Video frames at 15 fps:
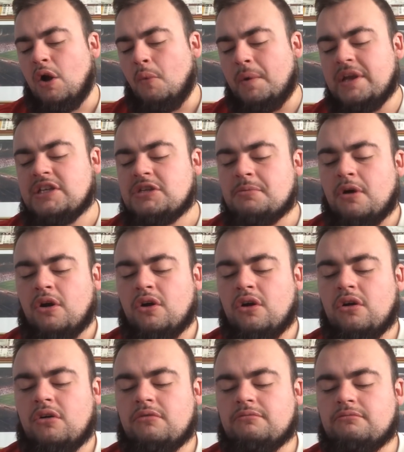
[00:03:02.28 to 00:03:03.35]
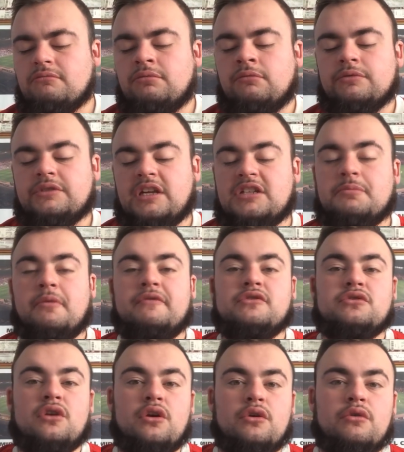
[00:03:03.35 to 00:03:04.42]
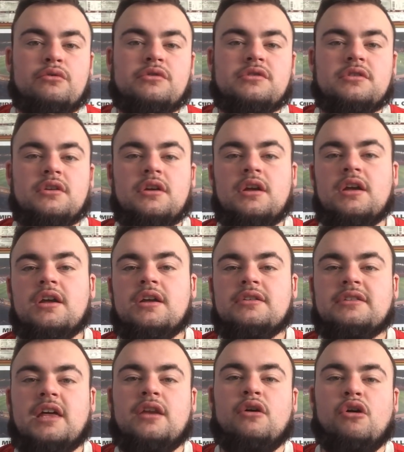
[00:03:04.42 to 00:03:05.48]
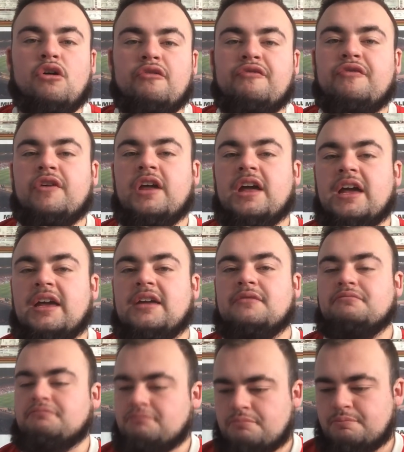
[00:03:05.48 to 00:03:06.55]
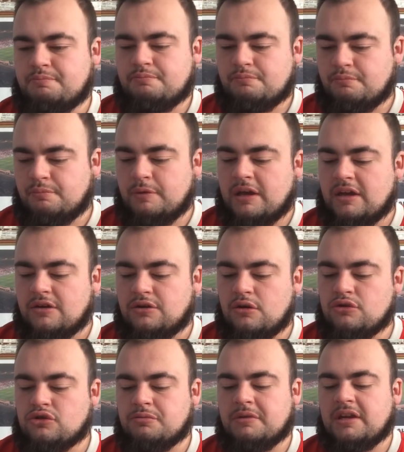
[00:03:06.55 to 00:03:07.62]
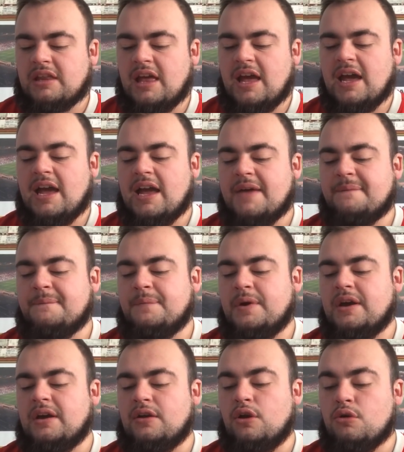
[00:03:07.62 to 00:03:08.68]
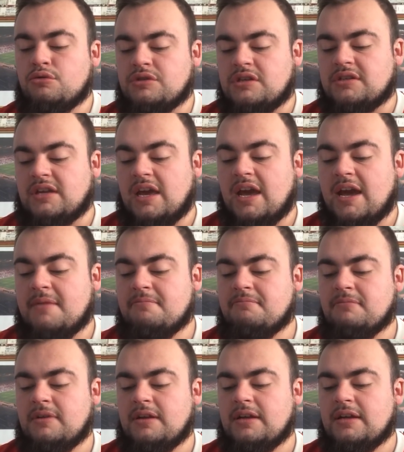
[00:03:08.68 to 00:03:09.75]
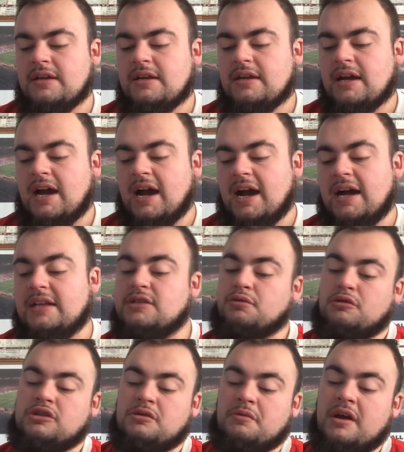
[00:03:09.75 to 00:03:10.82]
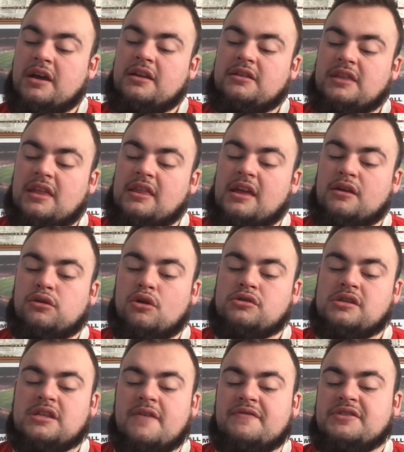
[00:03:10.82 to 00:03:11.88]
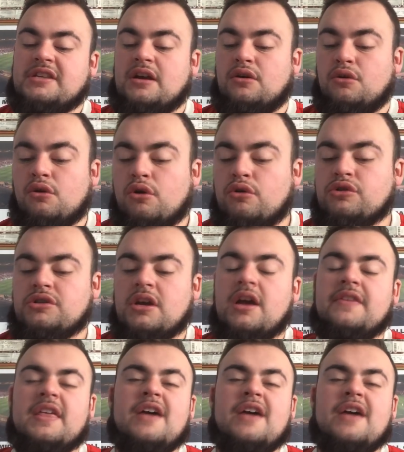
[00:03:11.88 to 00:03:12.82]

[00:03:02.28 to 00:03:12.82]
Win tomorrow, these above us lose, then hopefully we can do something there. If we lose this game and Swansea win, then they close the deficit on us.